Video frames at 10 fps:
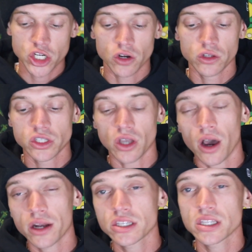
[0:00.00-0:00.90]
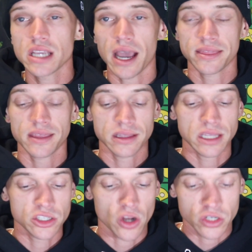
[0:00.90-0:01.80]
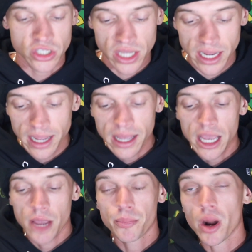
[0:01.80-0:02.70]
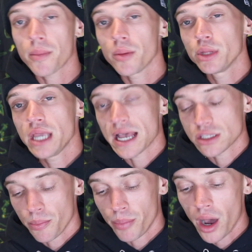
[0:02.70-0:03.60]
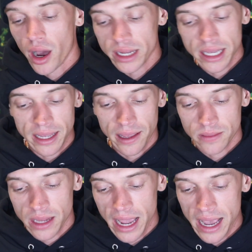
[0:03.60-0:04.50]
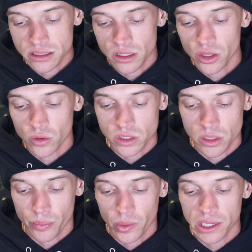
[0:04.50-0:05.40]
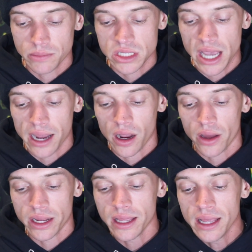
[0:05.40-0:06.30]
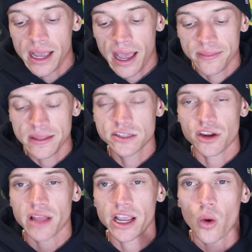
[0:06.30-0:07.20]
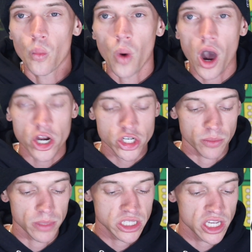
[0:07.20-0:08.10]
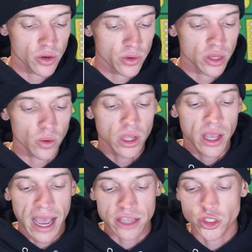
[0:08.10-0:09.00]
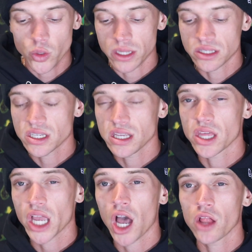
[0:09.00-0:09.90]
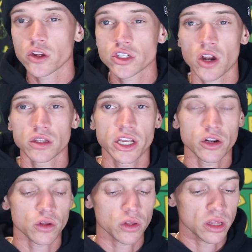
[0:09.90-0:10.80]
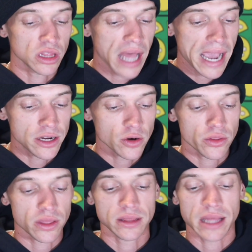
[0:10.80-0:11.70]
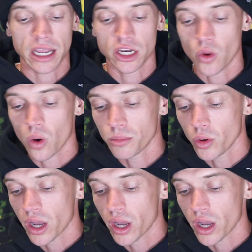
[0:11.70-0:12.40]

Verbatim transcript: shirts. Honestly, I think these are sick. It probably has a pocket, and then it has a little Supreme tag on it. And these are like a washed material. As you can see, the colors are a little lighter than like normal